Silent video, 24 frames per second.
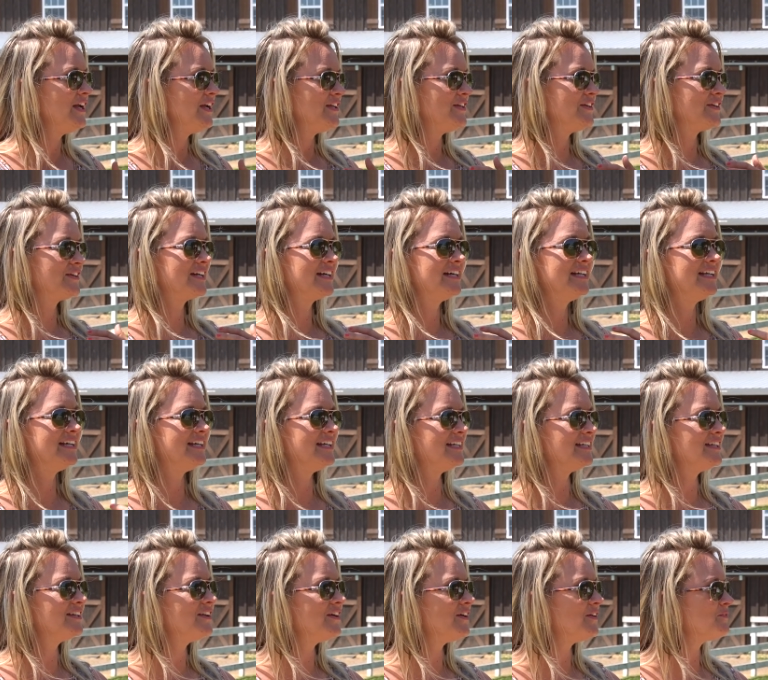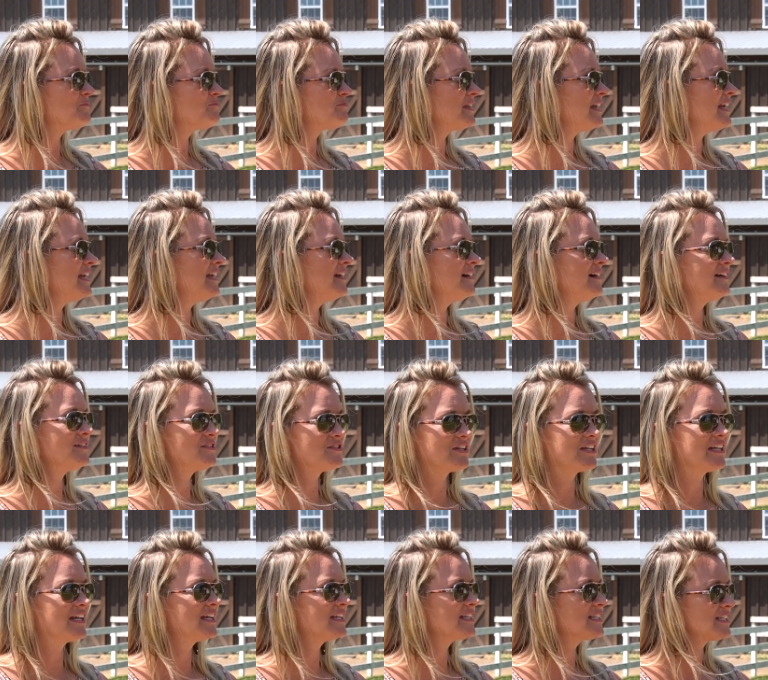you're gonna you know play a hundred
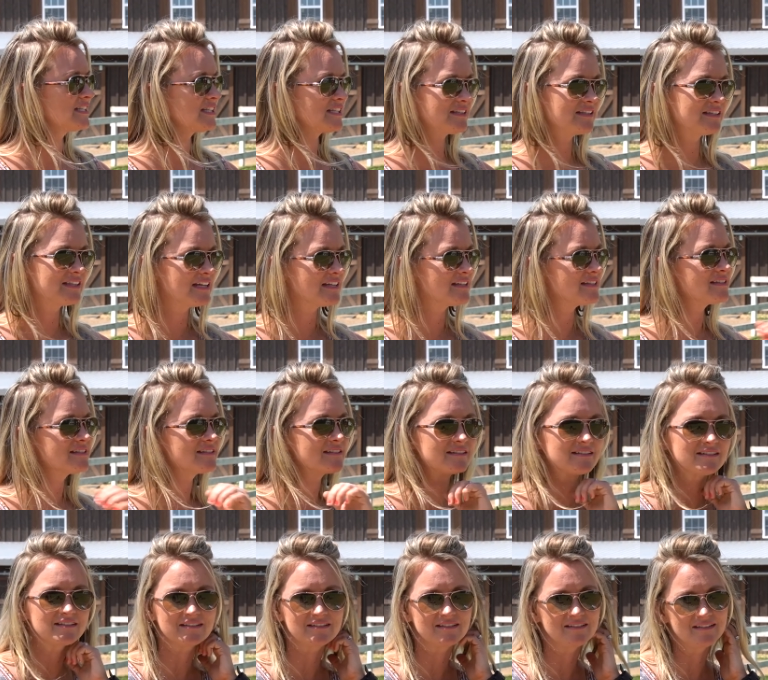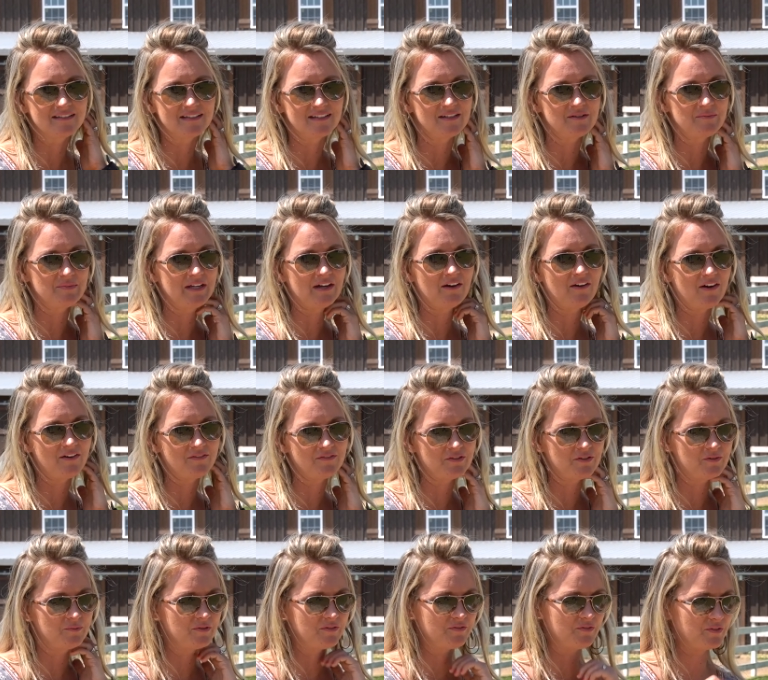gigs that's going to be
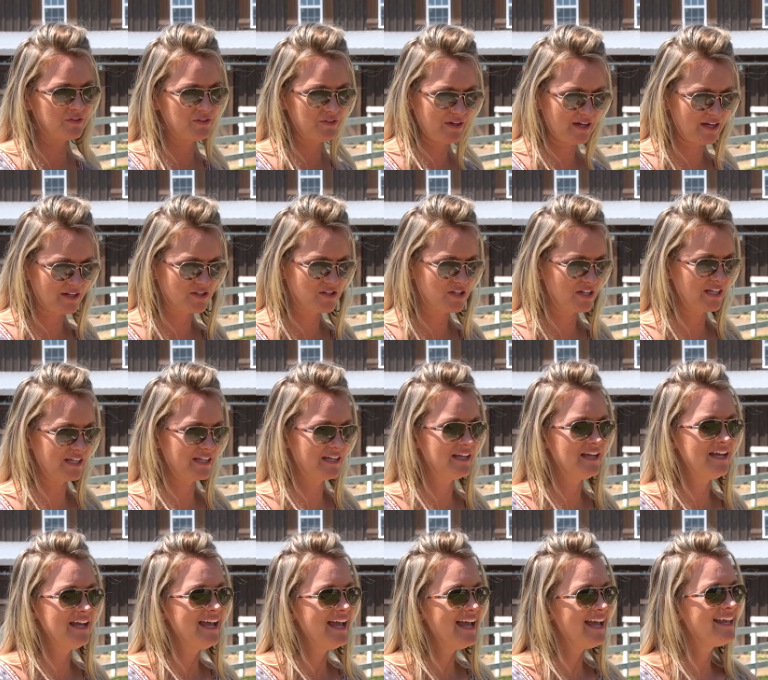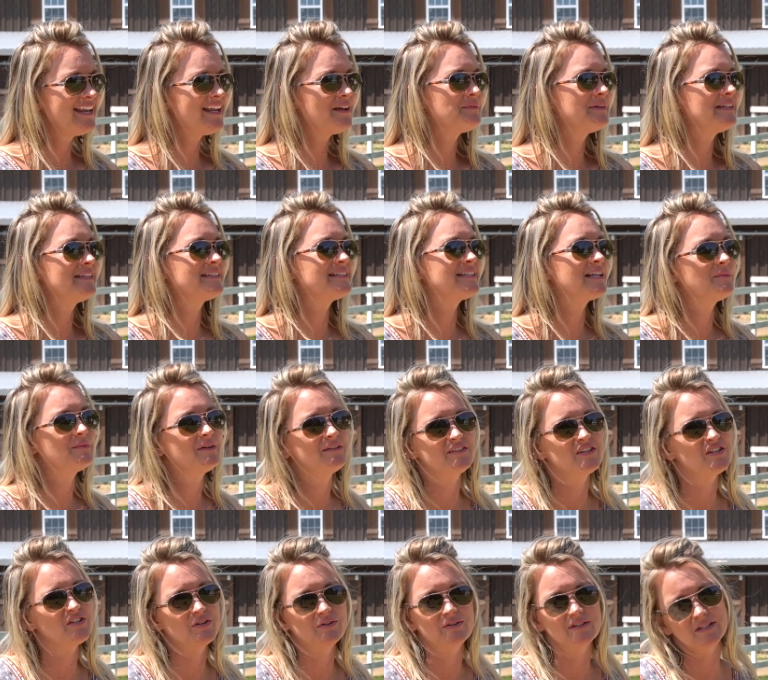awful before you actually get. And I mean, some of
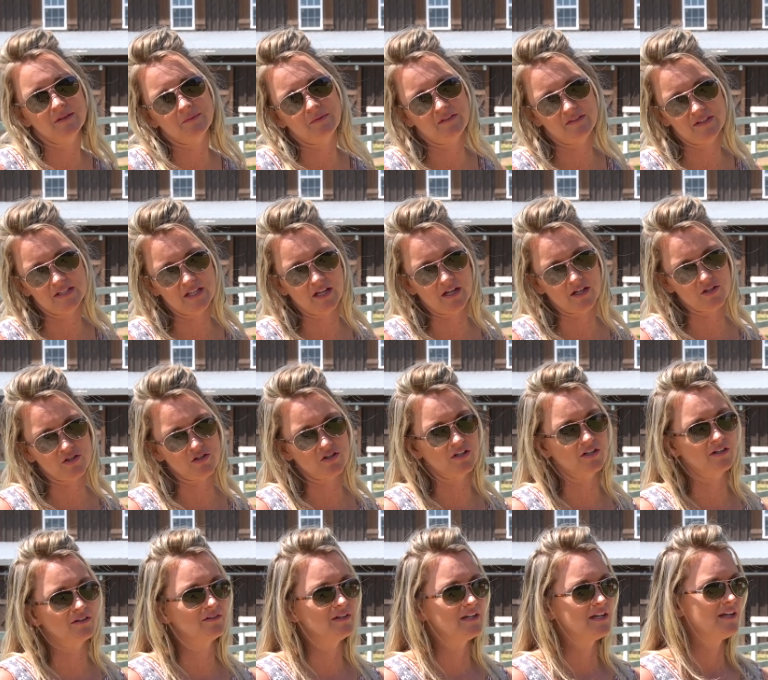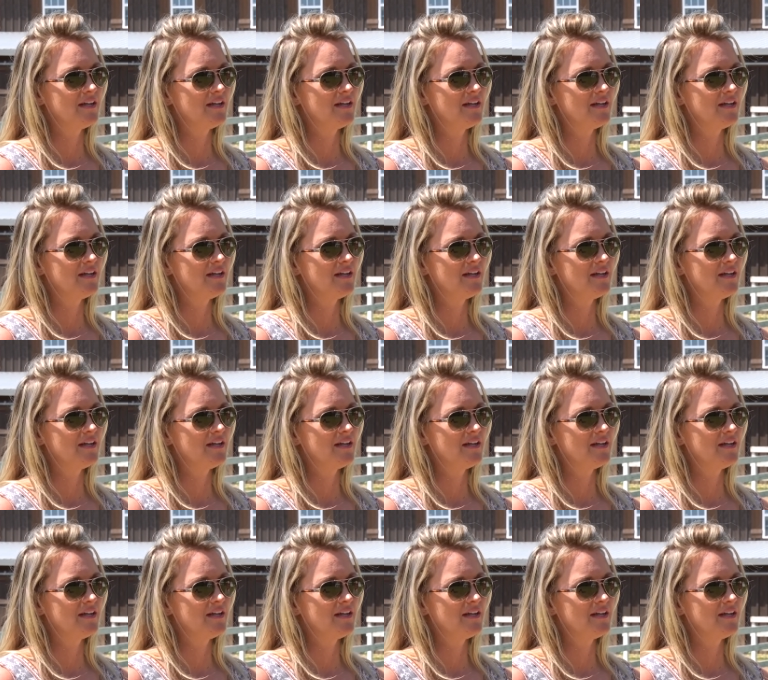it's true and some of it's not true.